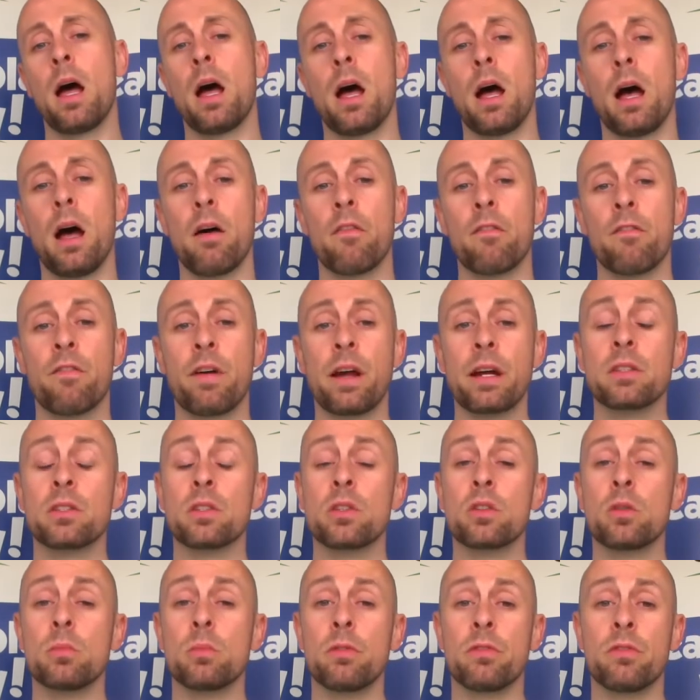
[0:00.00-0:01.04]

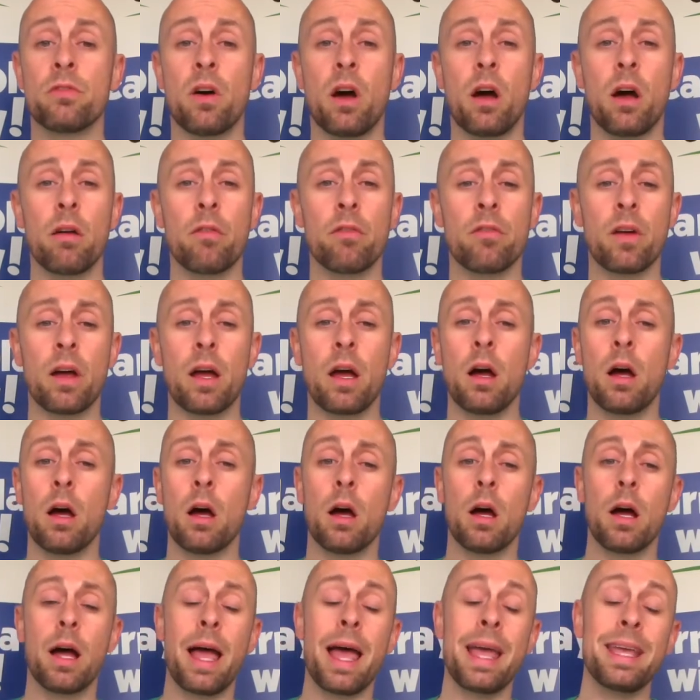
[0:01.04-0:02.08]
Fact number 5.
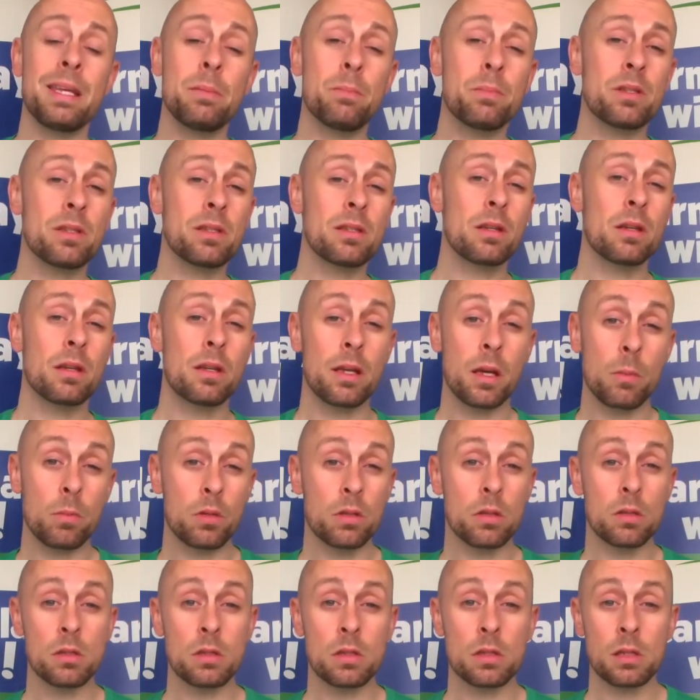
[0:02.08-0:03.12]
Apes,
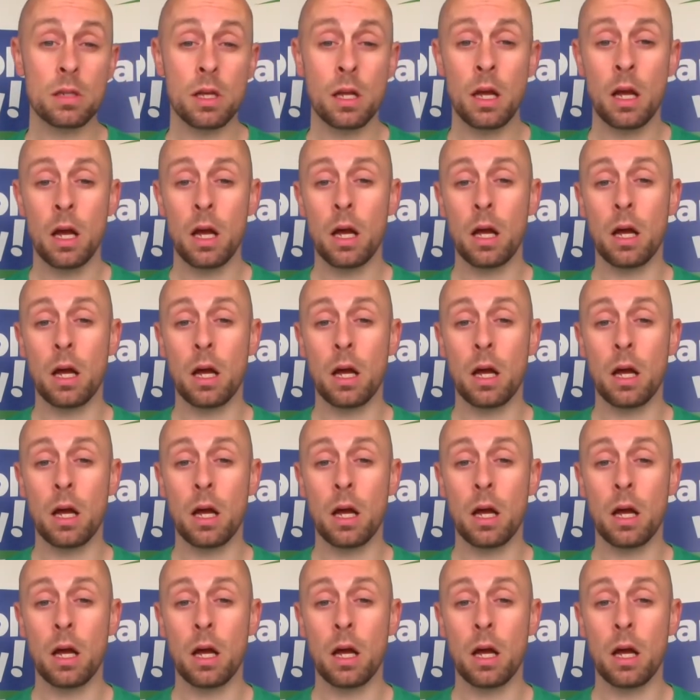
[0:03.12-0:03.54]
gibbons,